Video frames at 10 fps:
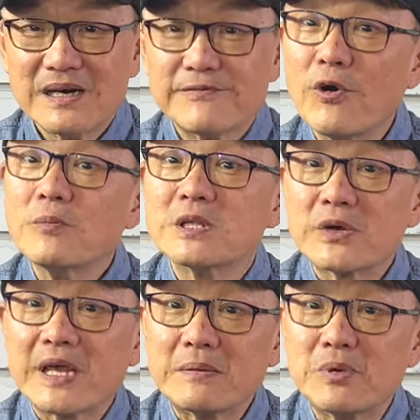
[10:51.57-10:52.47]
Formal
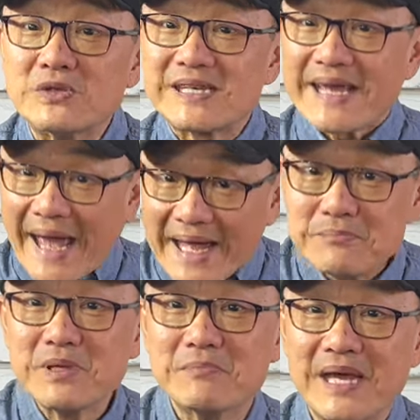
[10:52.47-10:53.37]
looking boots can
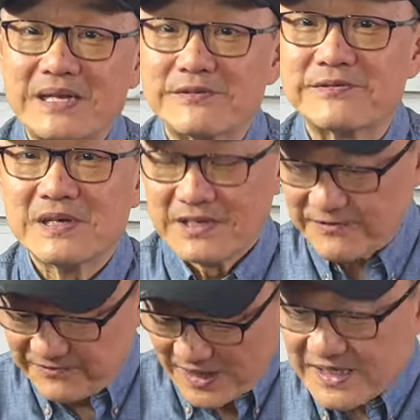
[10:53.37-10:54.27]
be made of
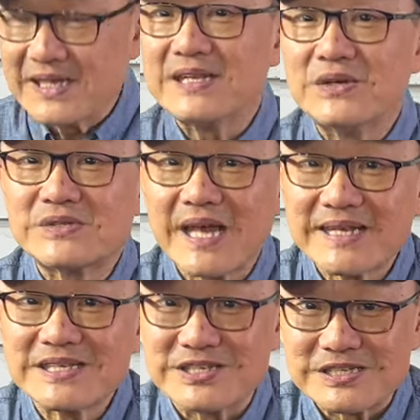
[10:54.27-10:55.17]
funky new
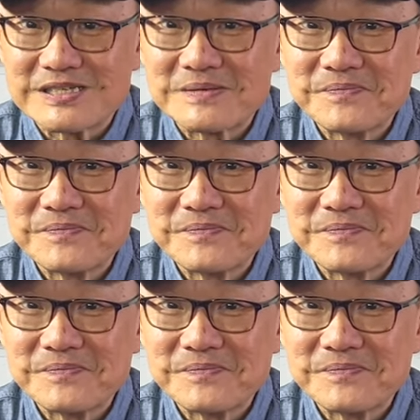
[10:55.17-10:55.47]
tannages.